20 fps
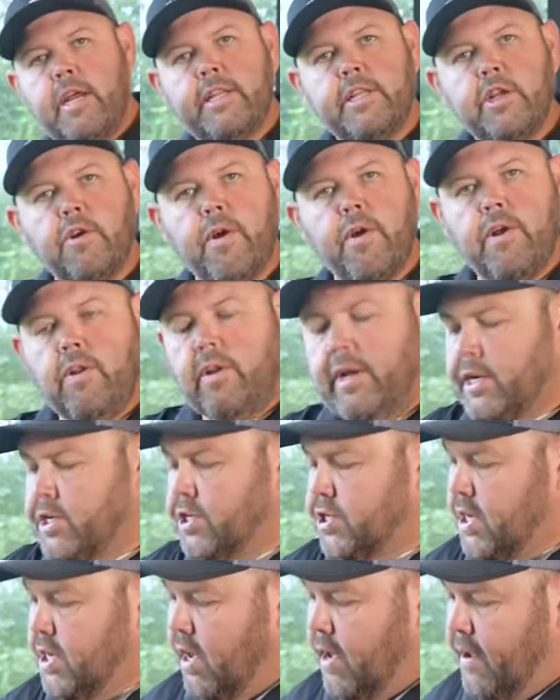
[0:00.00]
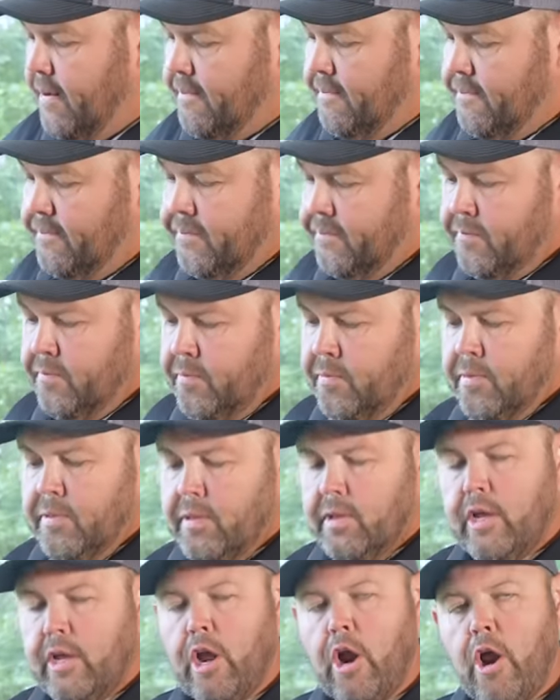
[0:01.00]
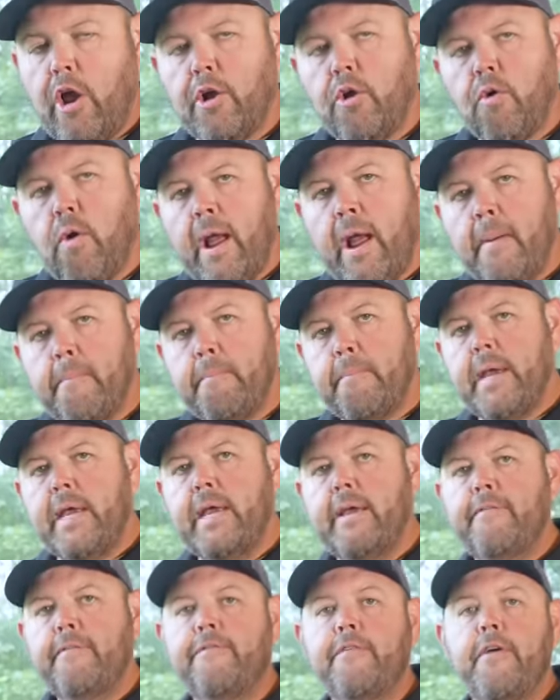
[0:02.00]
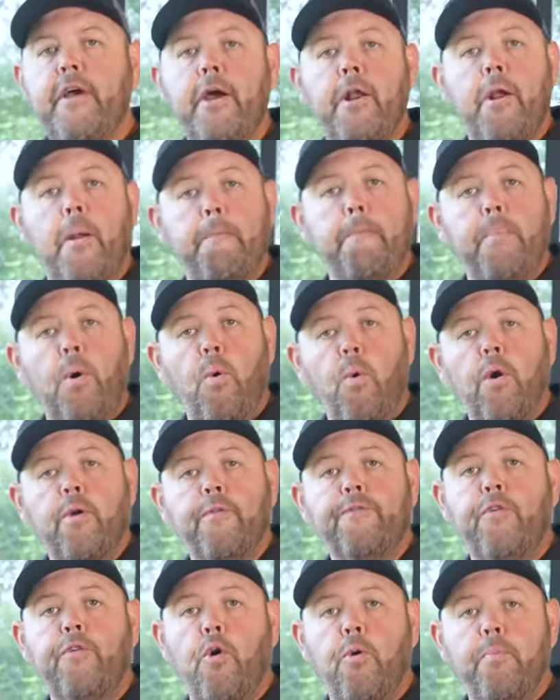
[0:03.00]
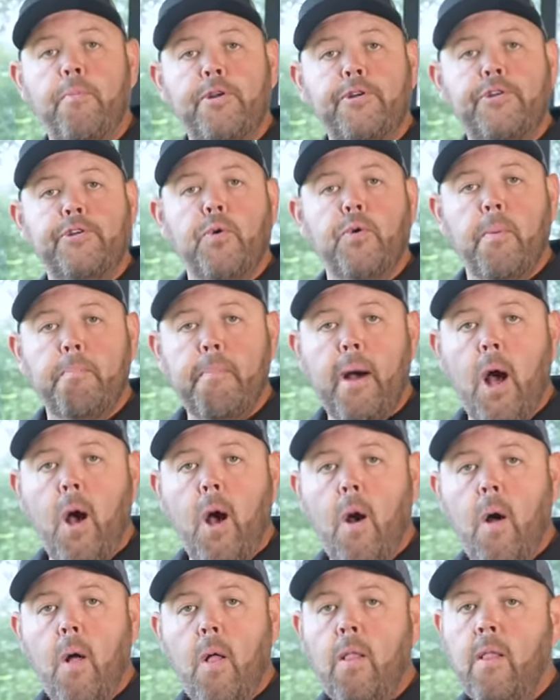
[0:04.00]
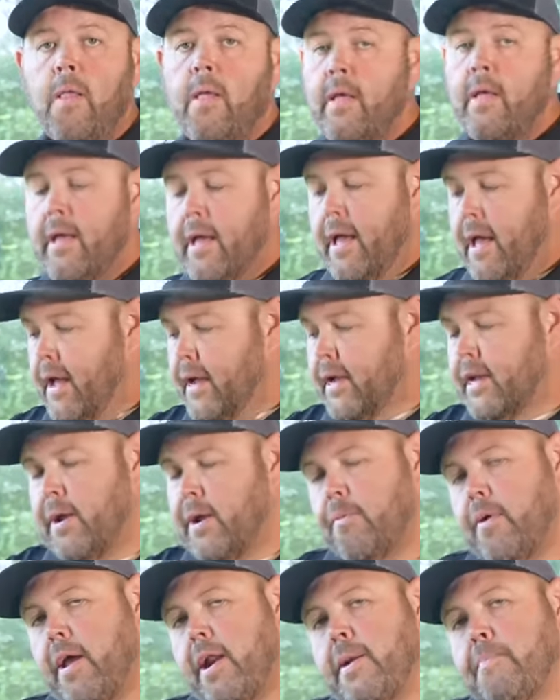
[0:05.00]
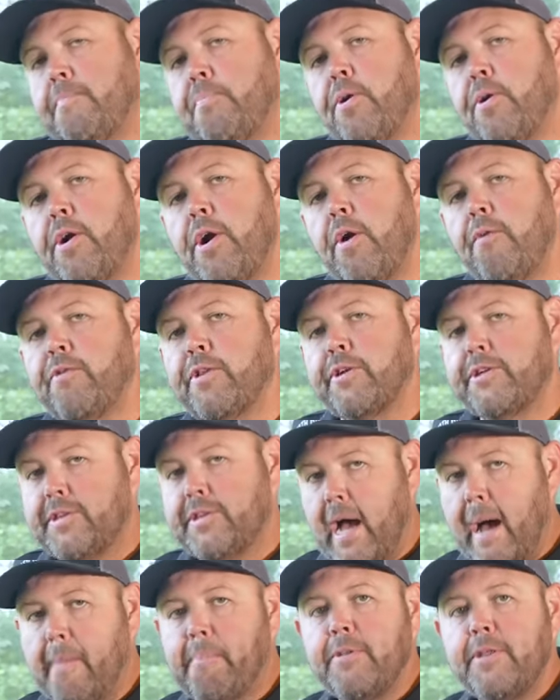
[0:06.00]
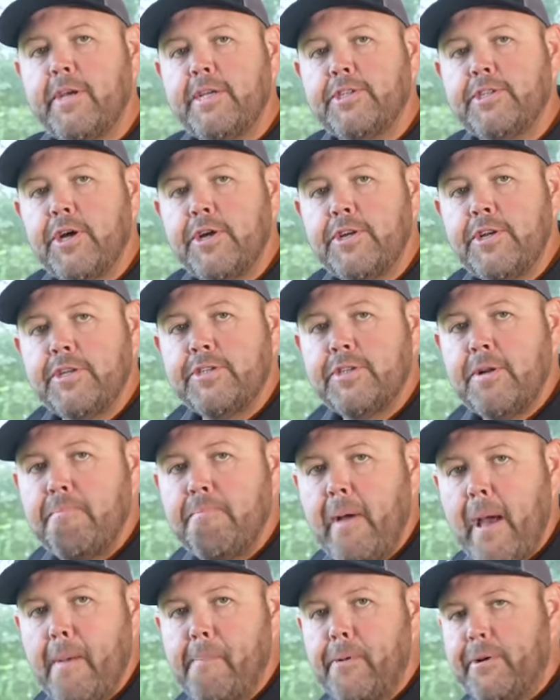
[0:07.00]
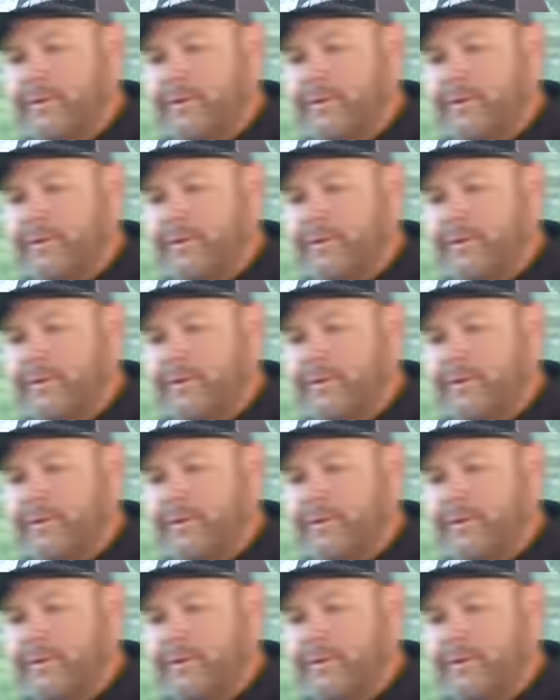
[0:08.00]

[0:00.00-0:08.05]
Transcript: get the grill lid shut, get our ground beef and our pork formed into a ball, and get ready to put it over the top of these onions and peppers.